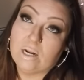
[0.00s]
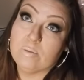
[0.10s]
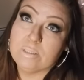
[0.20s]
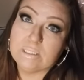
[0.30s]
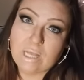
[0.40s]
and
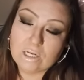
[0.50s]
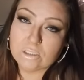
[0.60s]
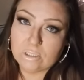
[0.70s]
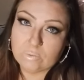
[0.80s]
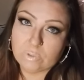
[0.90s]

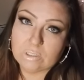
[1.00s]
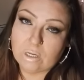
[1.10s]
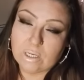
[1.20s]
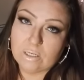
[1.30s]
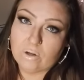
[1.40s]
obsession with
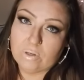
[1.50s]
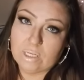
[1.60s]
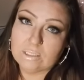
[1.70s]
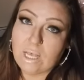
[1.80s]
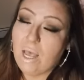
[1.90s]
Dunkin'
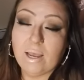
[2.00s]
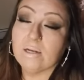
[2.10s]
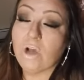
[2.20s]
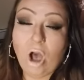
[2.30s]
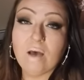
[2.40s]
Donuts
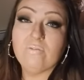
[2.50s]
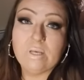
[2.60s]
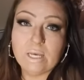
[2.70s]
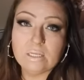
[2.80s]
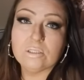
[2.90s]
and
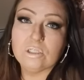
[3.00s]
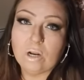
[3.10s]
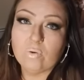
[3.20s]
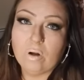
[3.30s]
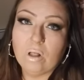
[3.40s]
coffee in
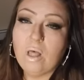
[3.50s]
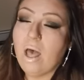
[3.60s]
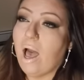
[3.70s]
general.